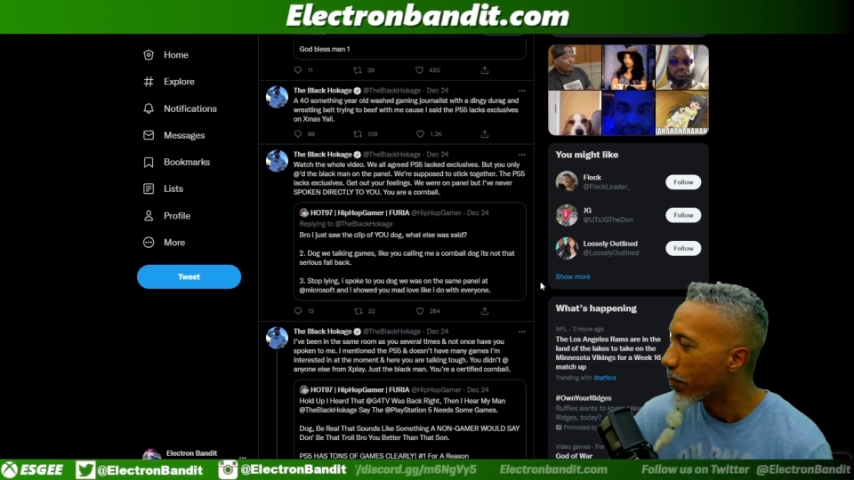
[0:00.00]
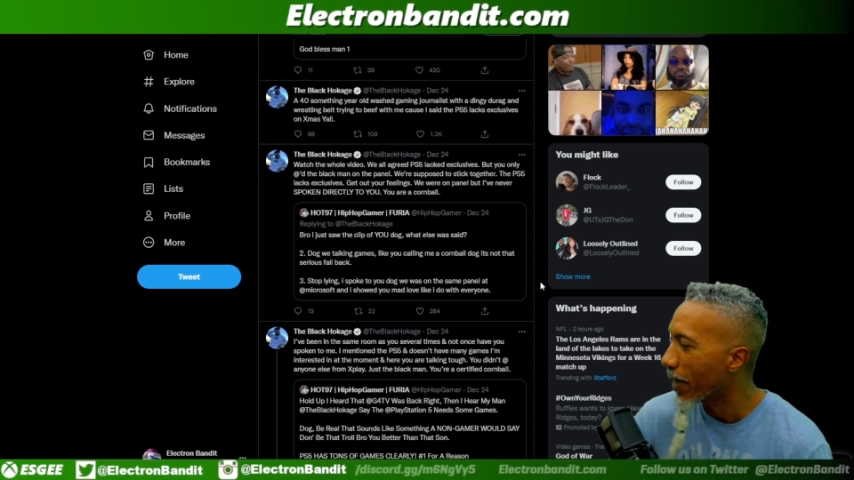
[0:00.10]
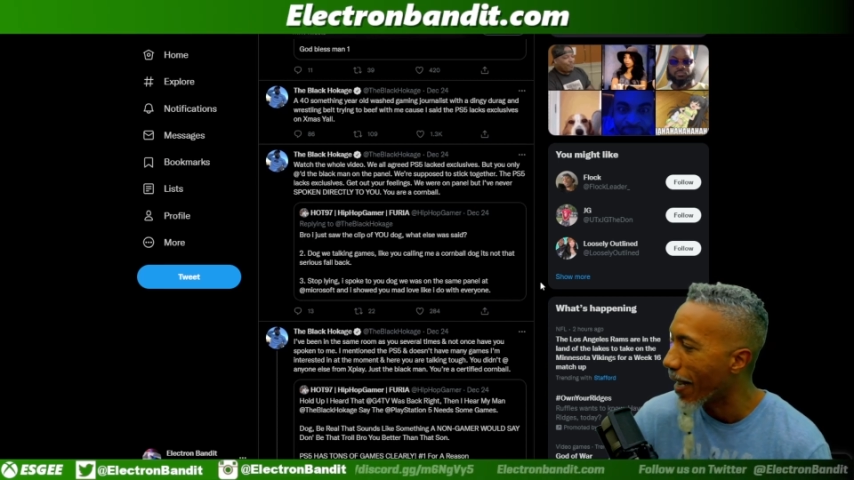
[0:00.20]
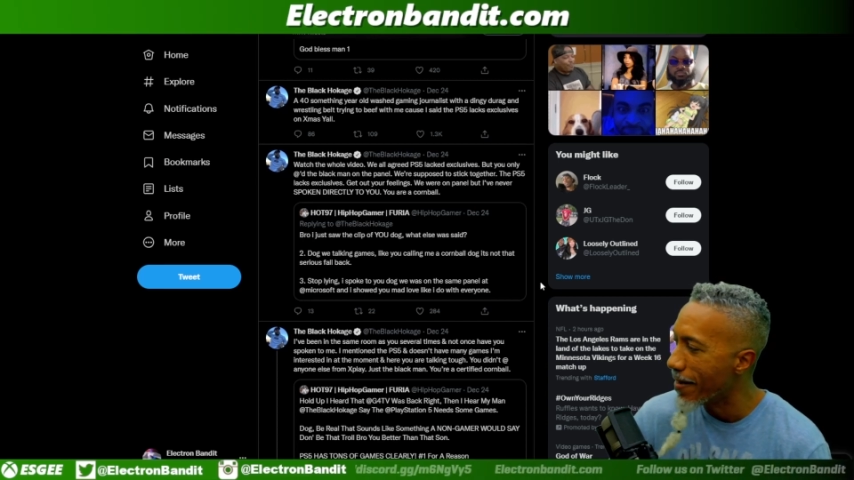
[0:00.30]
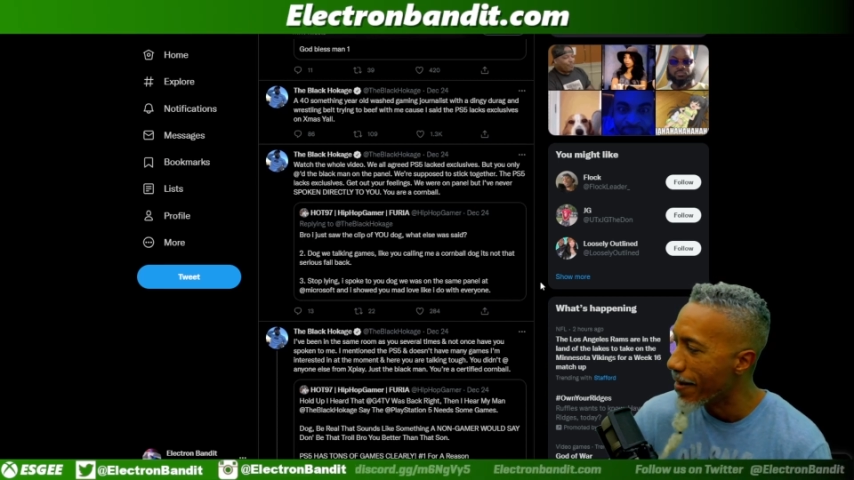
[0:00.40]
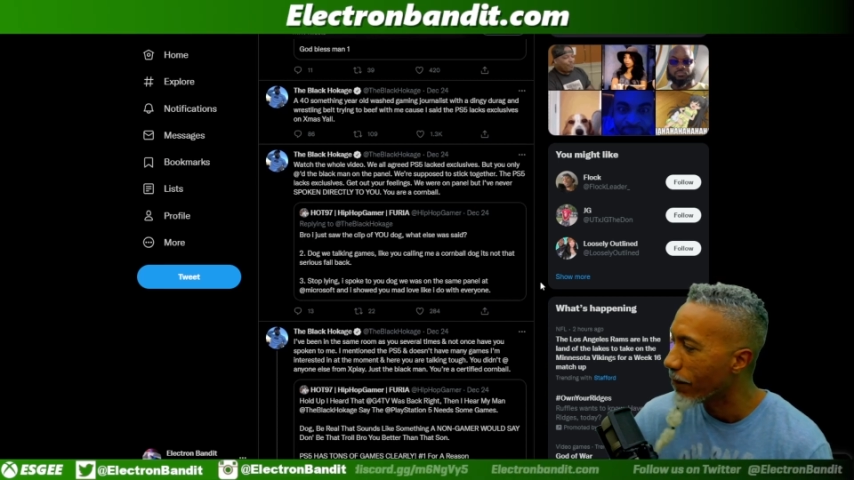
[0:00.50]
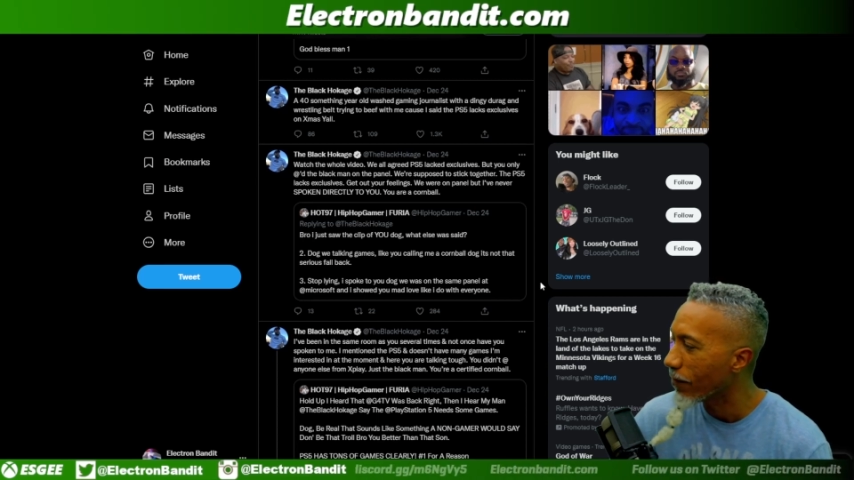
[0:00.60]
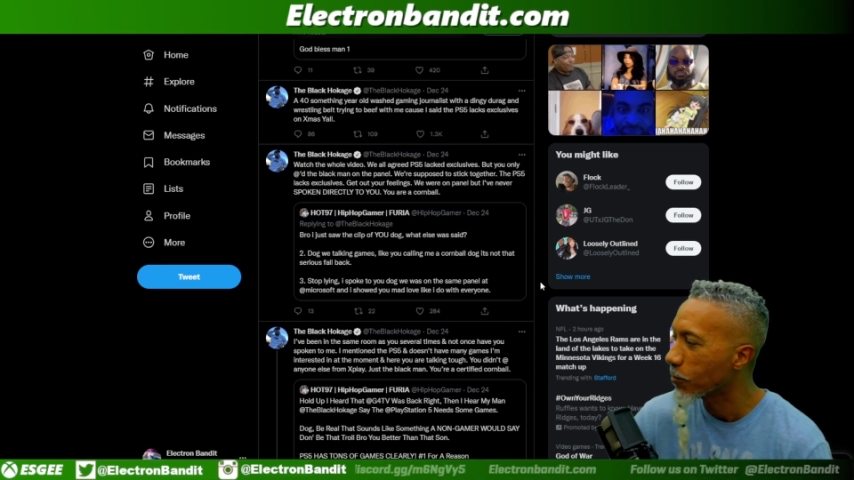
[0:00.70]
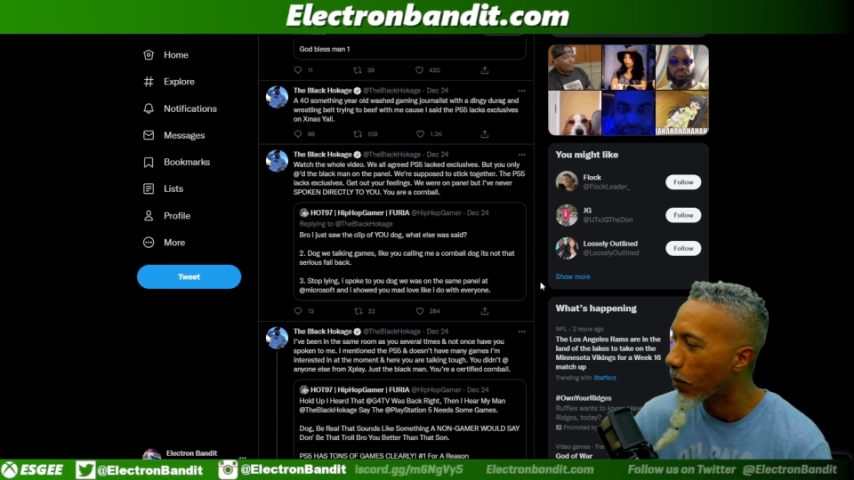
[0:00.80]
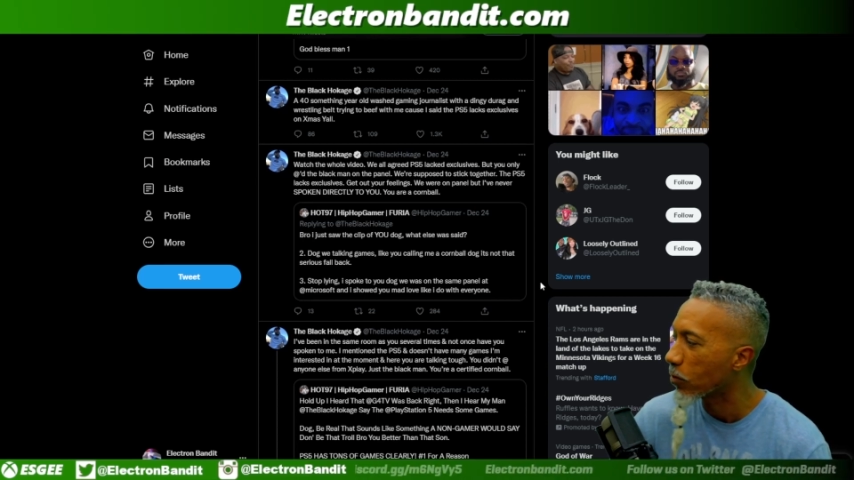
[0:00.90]
but I
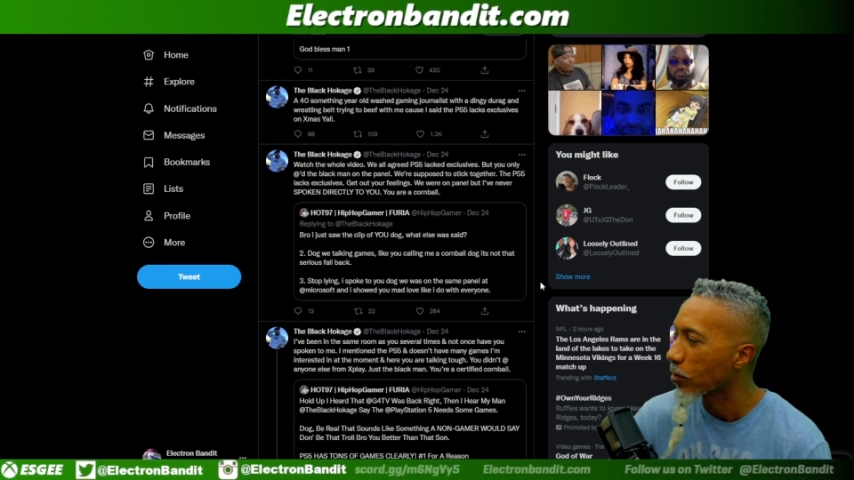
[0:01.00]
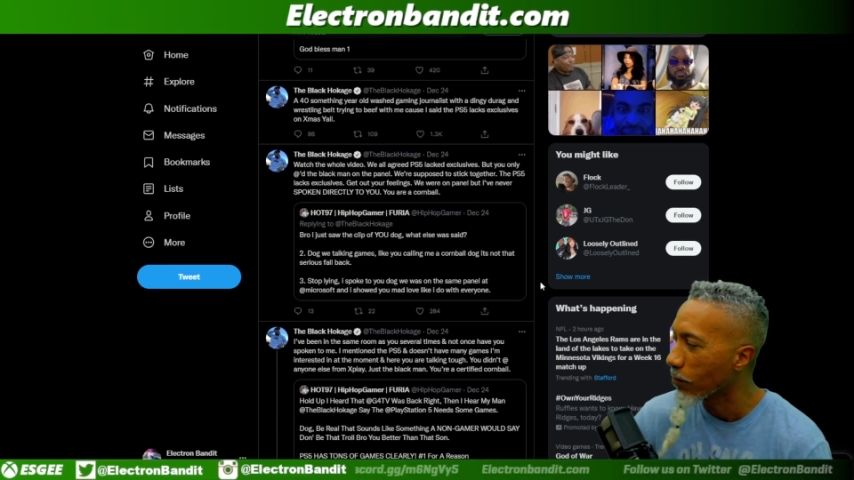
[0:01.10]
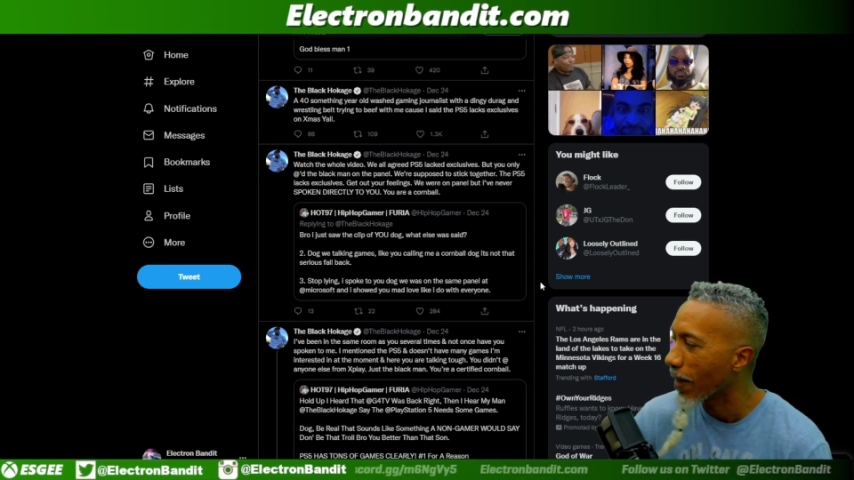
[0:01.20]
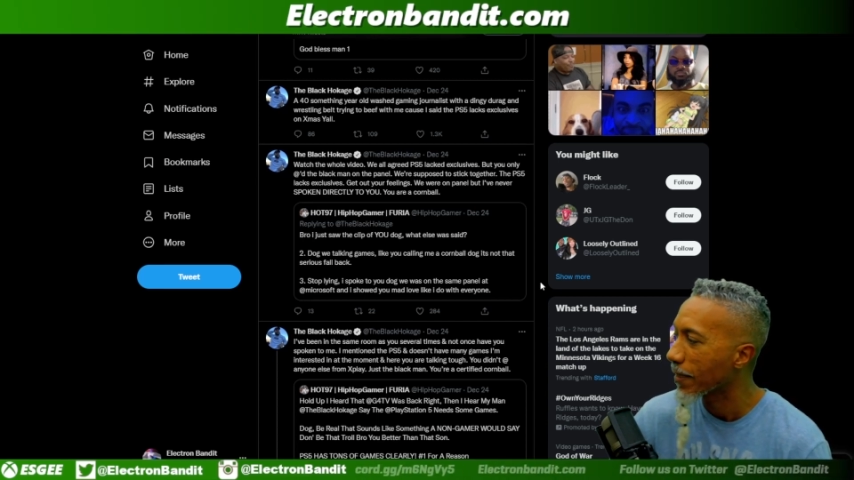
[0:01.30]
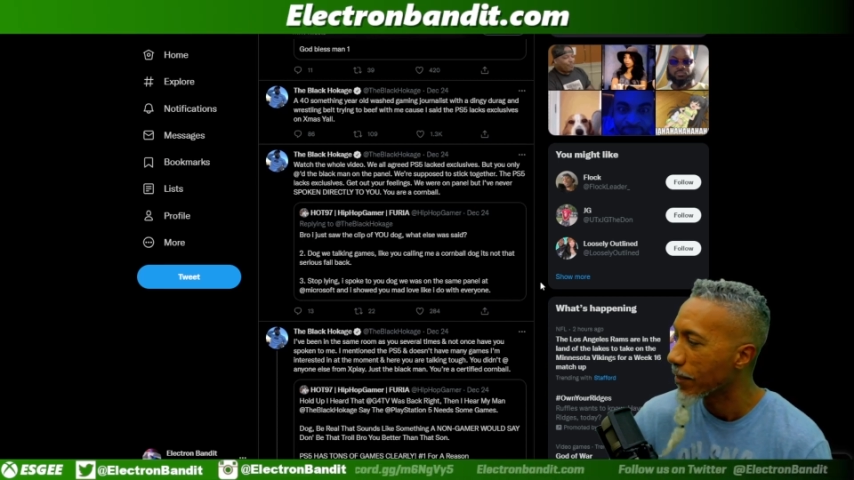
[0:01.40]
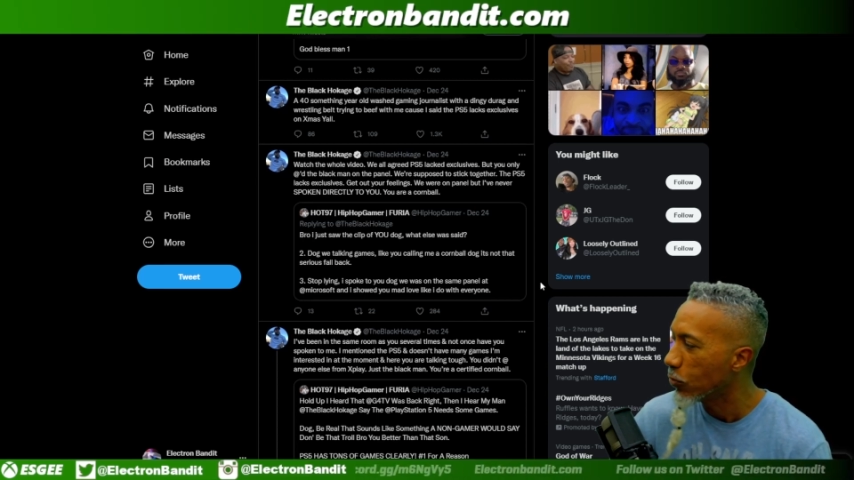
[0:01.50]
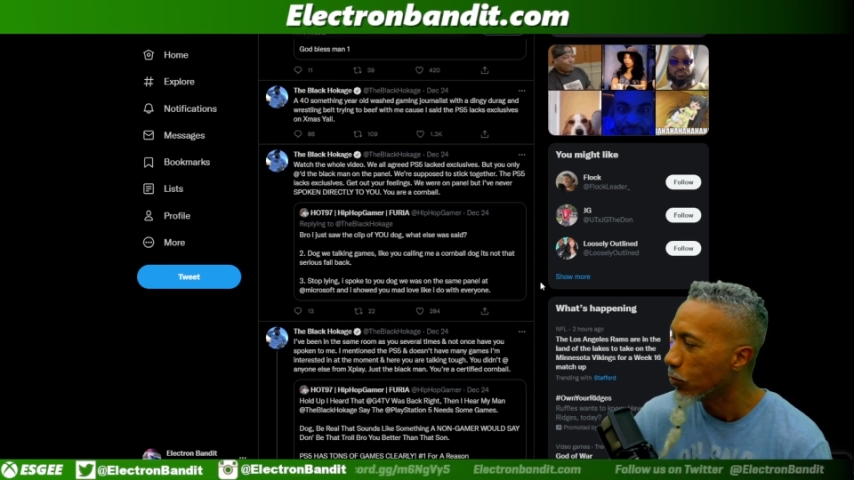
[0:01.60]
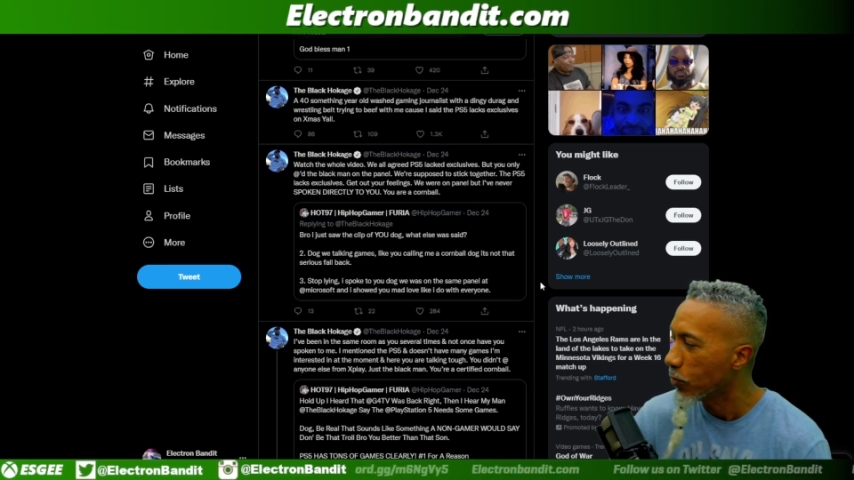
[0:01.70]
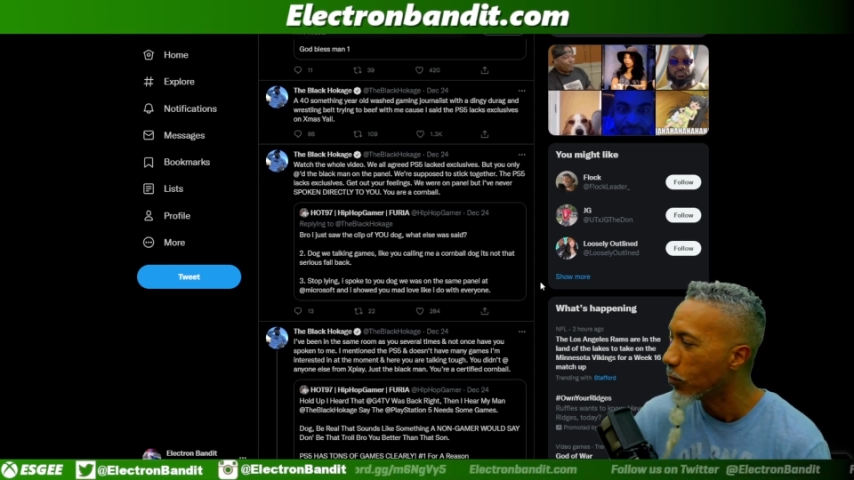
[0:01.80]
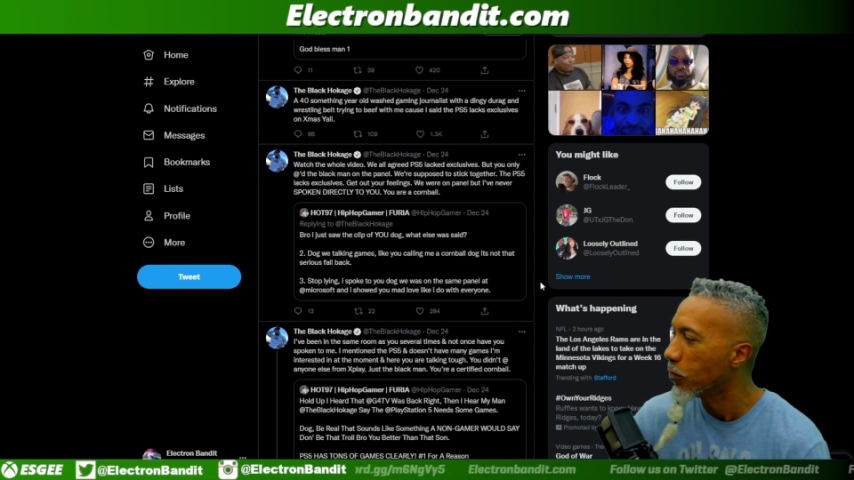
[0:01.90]
never spoke directly to
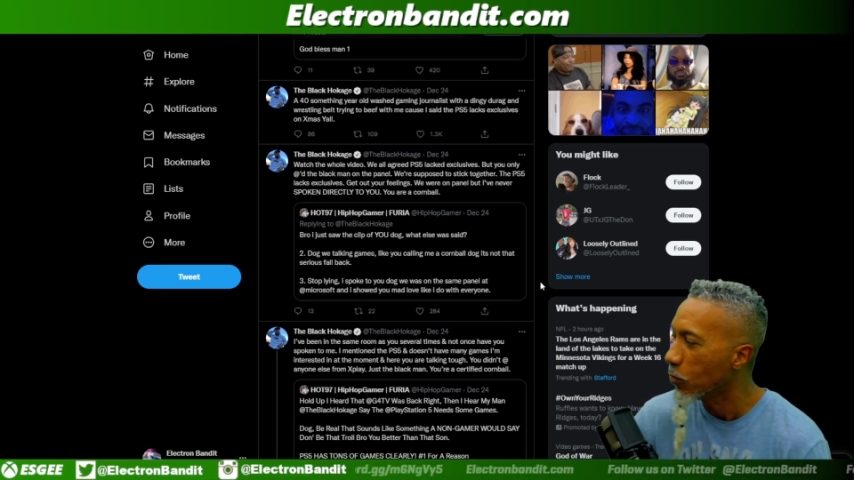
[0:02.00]
you.